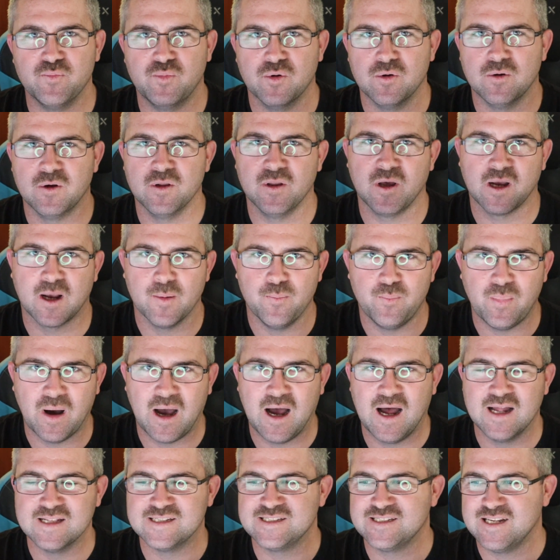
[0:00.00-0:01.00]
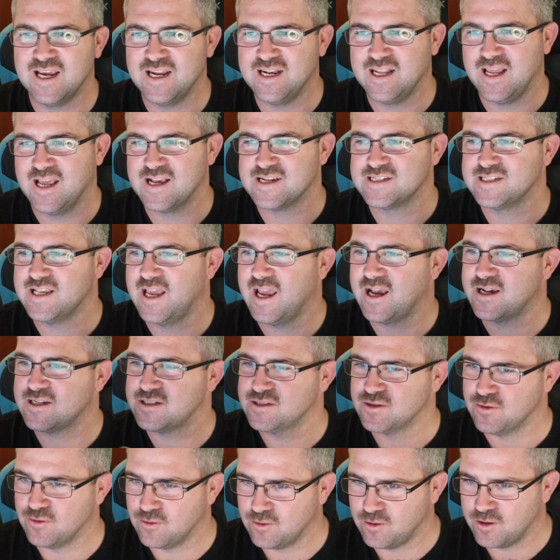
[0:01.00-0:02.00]
bullet like a Barnes
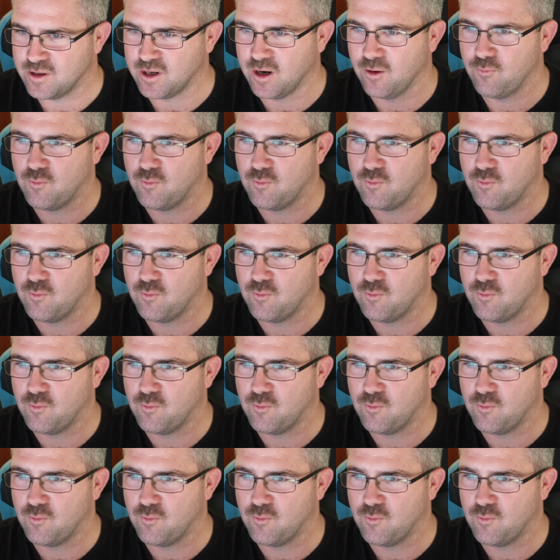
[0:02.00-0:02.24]
TDXX or